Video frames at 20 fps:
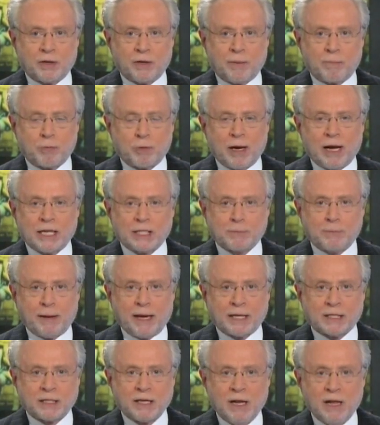the
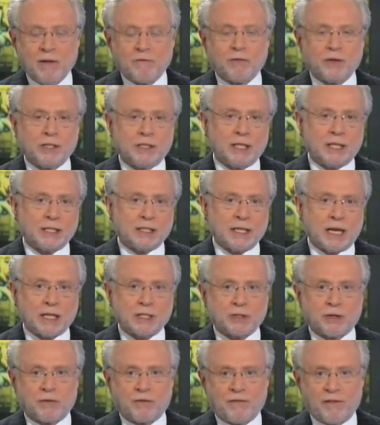prospects for
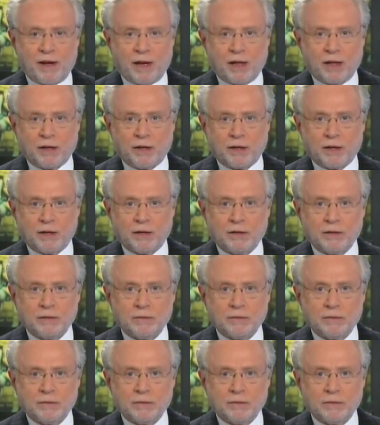success or failure.